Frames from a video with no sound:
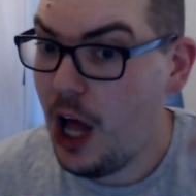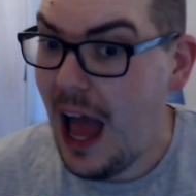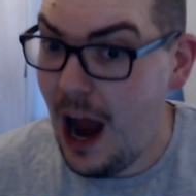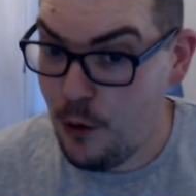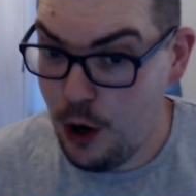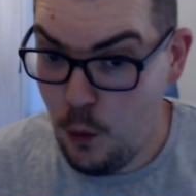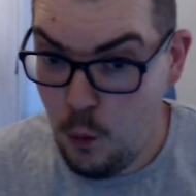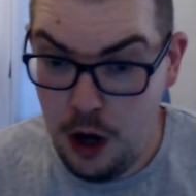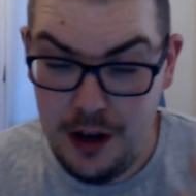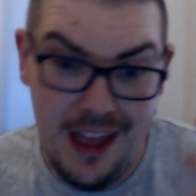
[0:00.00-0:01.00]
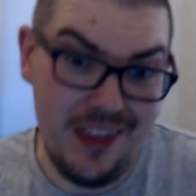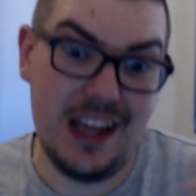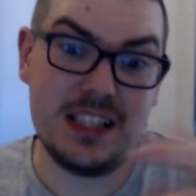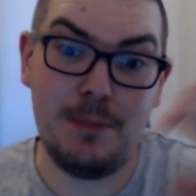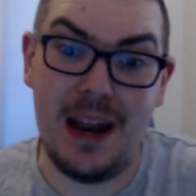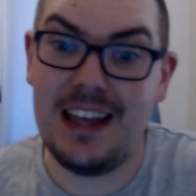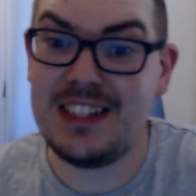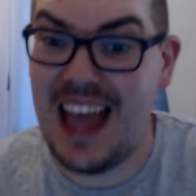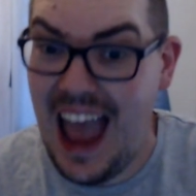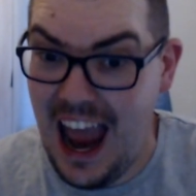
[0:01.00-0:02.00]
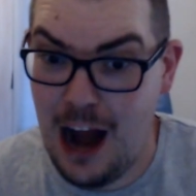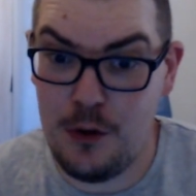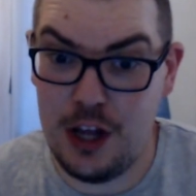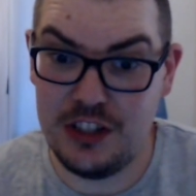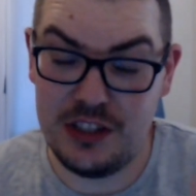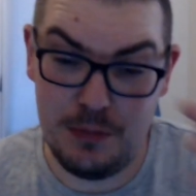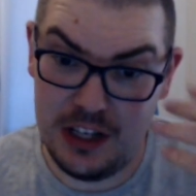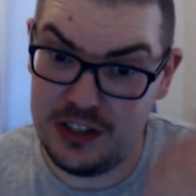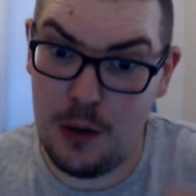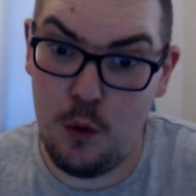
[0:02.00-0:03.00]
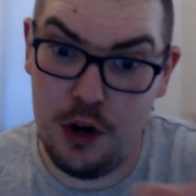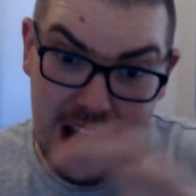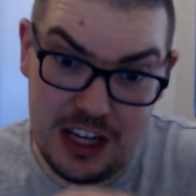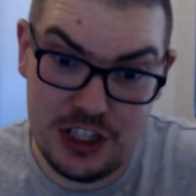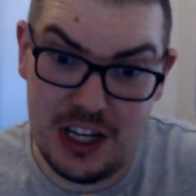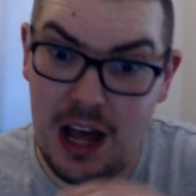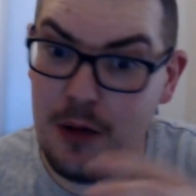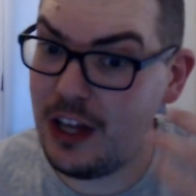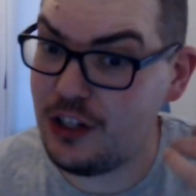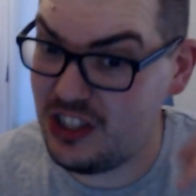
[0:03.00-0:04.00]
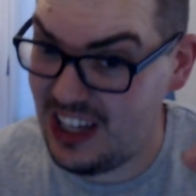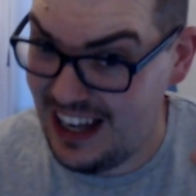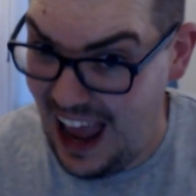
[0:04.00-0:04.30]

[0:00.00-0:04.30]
Area 1 and they're split into areas because they're one nation now. They're just in